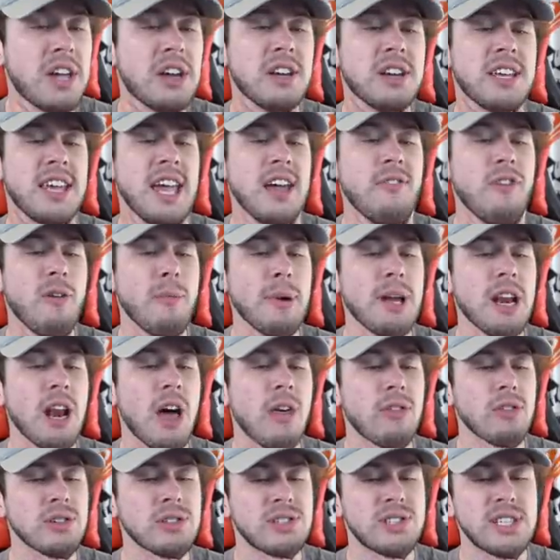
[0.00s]
could give them
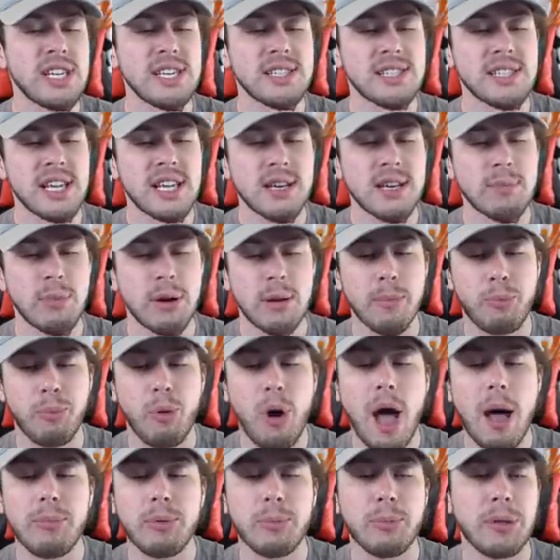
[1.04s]
another season, but it
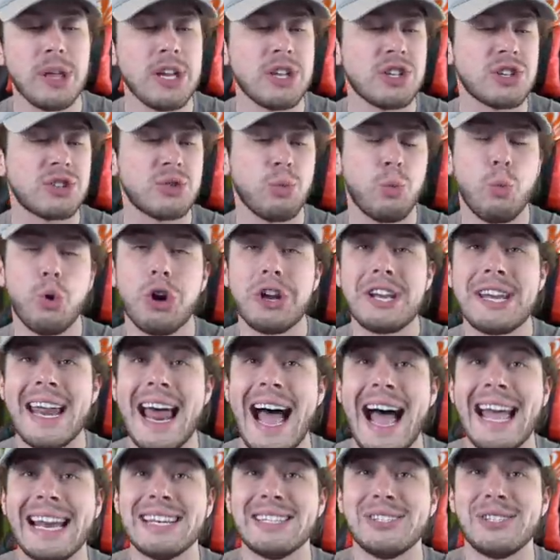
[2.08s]
probably just would
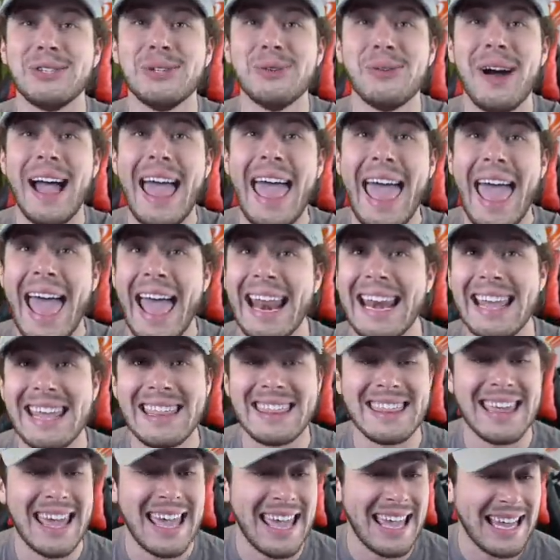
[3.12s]
not do
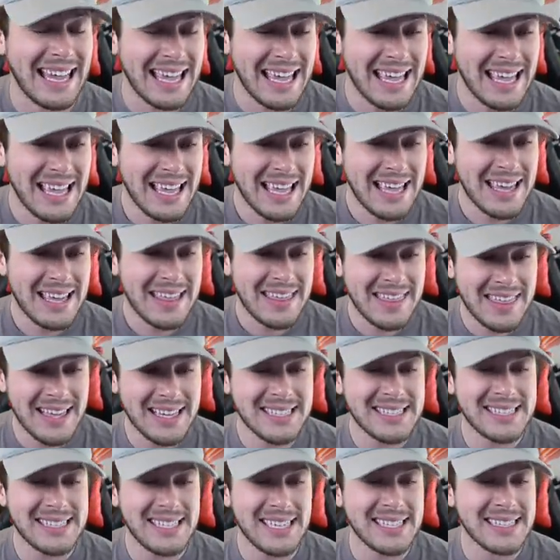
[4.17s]
anything.
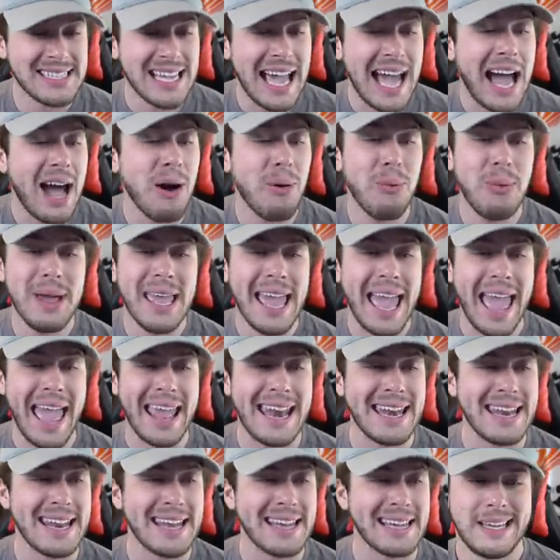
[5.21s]
This is how we
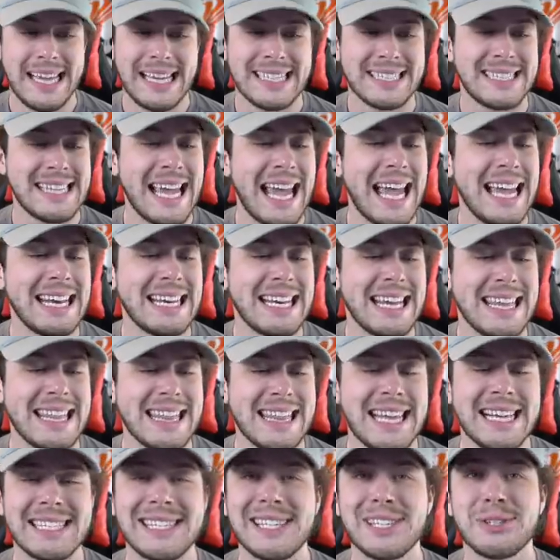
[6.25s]
end. And to end it,
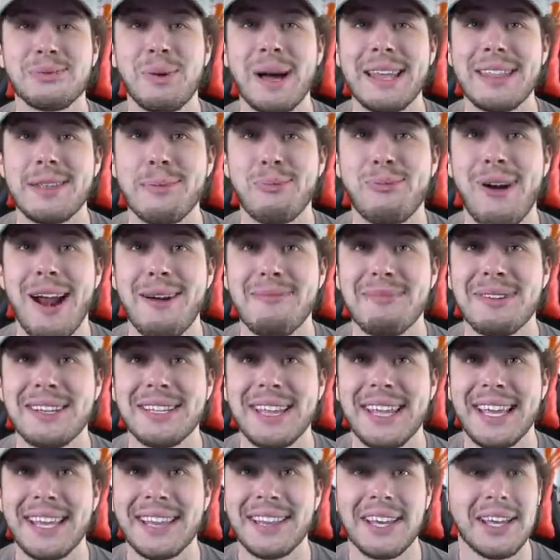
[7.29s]
this is what the Premier
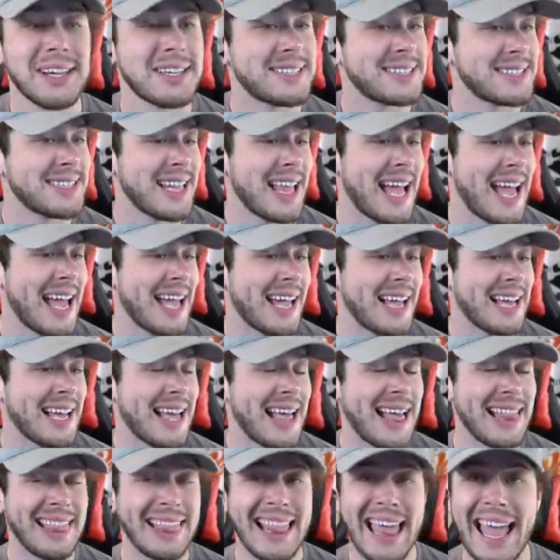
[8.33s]
League looks like.
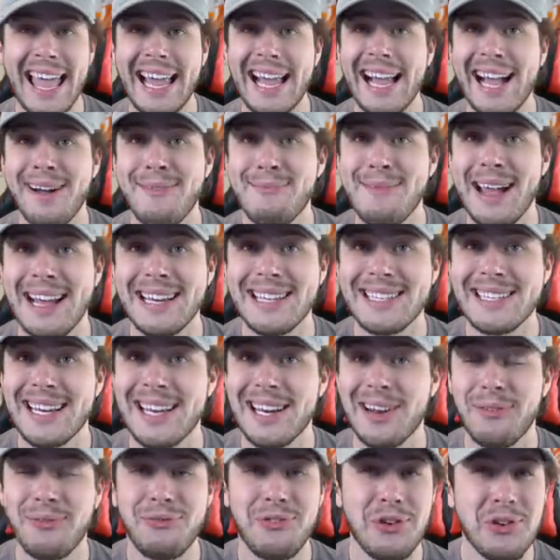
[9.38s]
Like I
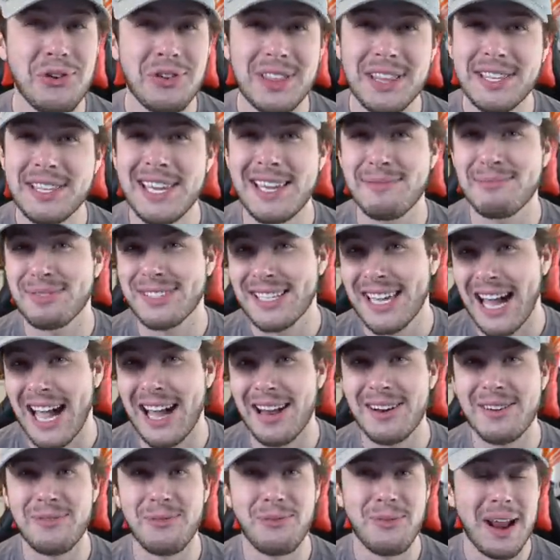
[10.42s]
mentioned, a few of the teams
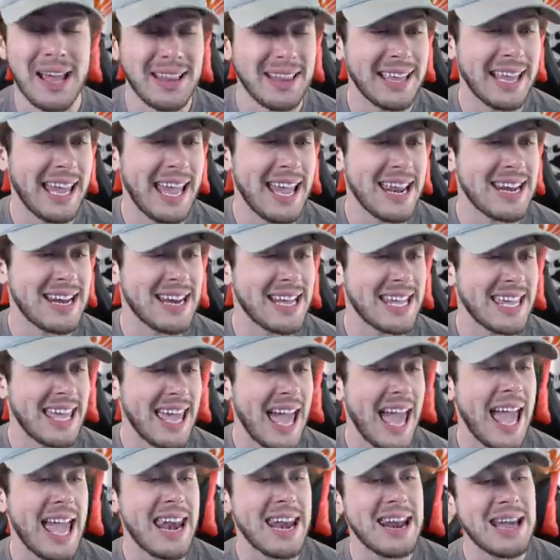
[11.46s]
got relegated
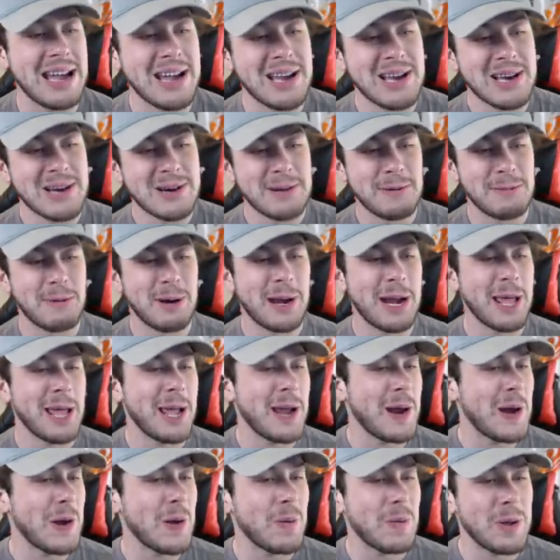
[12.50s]
again. But
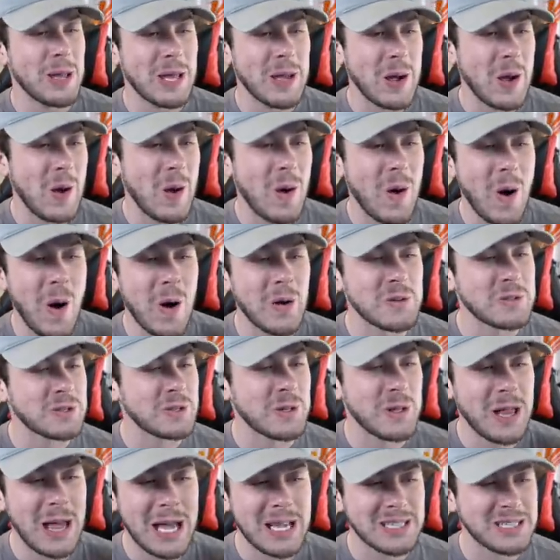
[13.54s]
here we go.
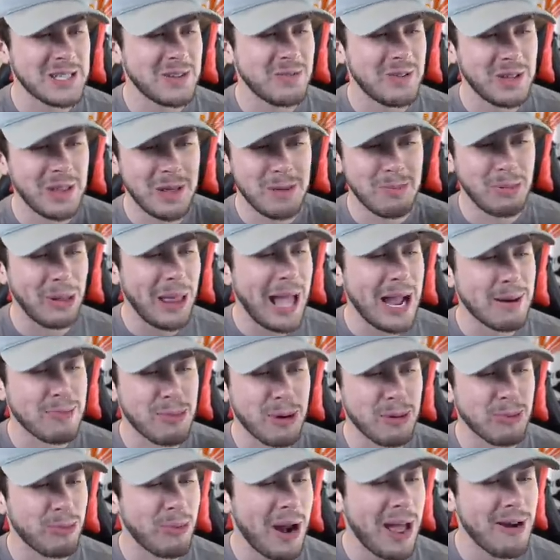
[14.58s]
Arsenal, Aston Villa,
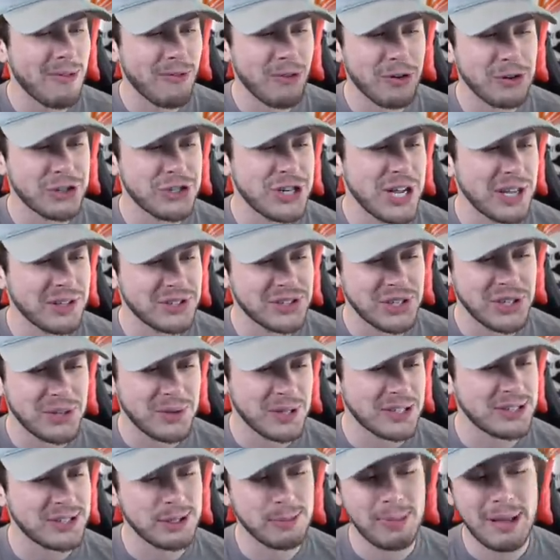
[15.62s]
Blackburn, Brentford, Chelsea,
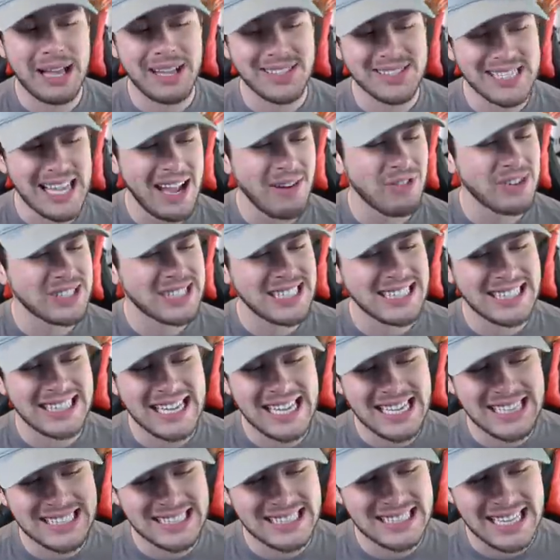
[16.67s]
Crystal Palace, Everton,
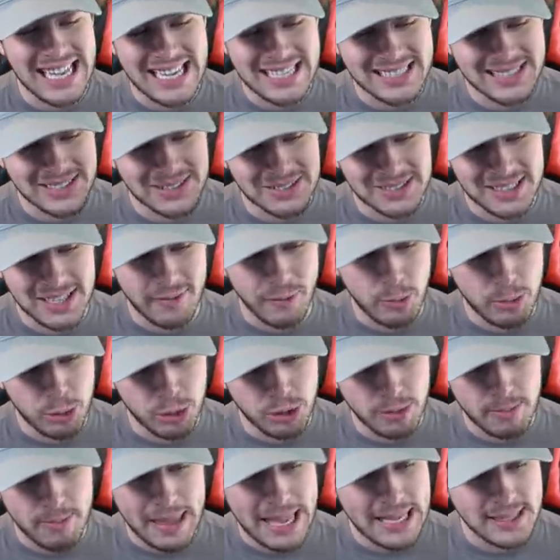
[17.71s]
Leeds, Leicester,
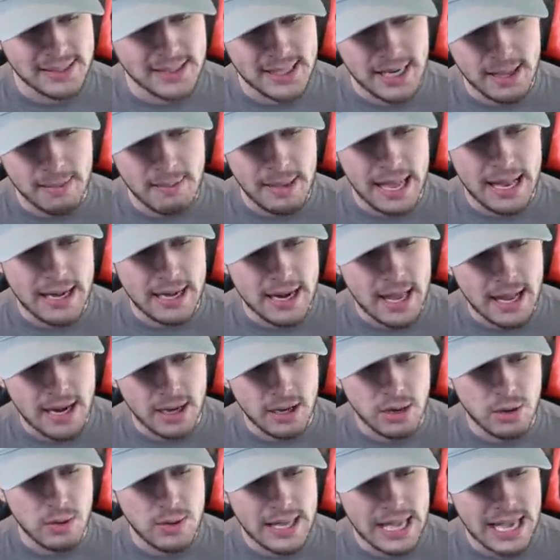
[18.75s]
Liverpool, Man City, Man United,
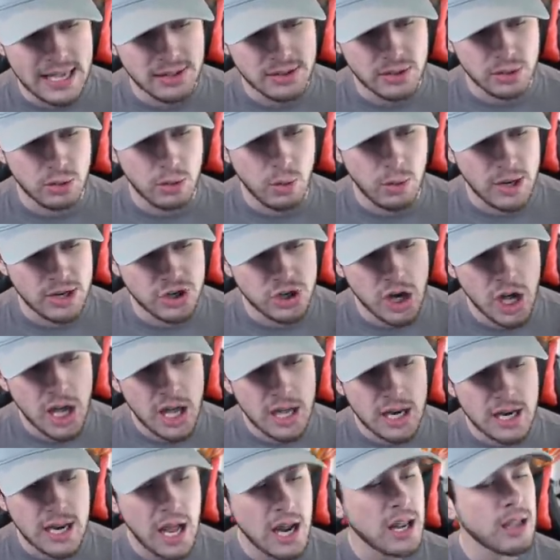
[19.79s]
Newcastle, Norwich,
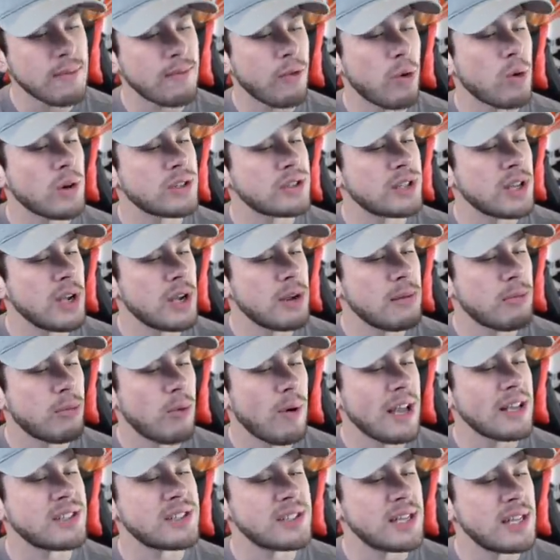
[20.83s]
Nottingham Forest,
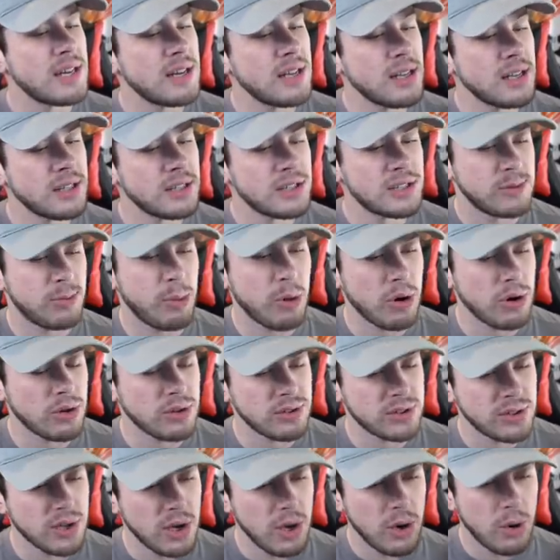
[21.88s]
Preston,
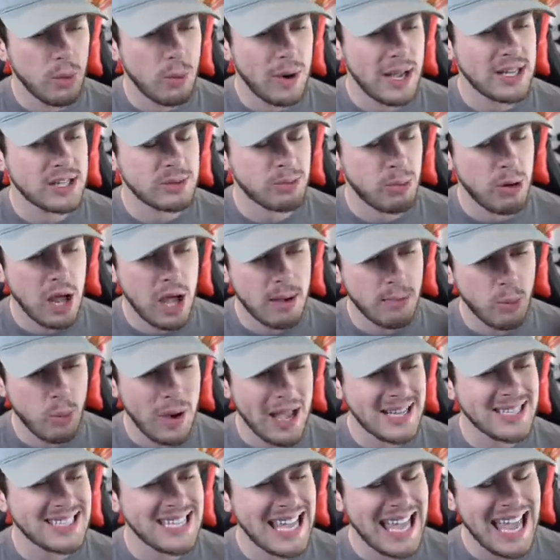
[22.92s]
Spurs, West Brom,
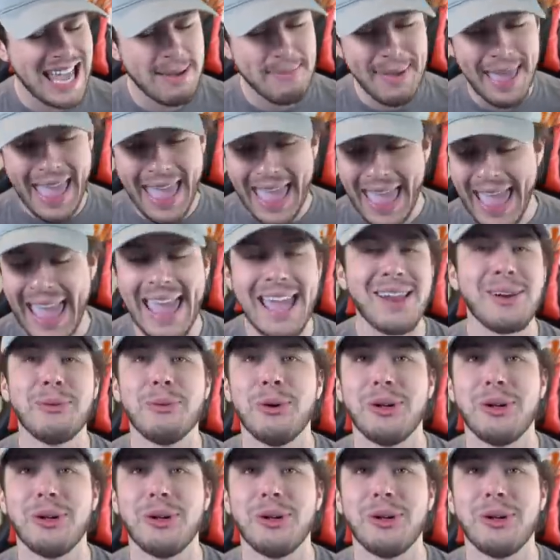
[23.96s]
West Ham, and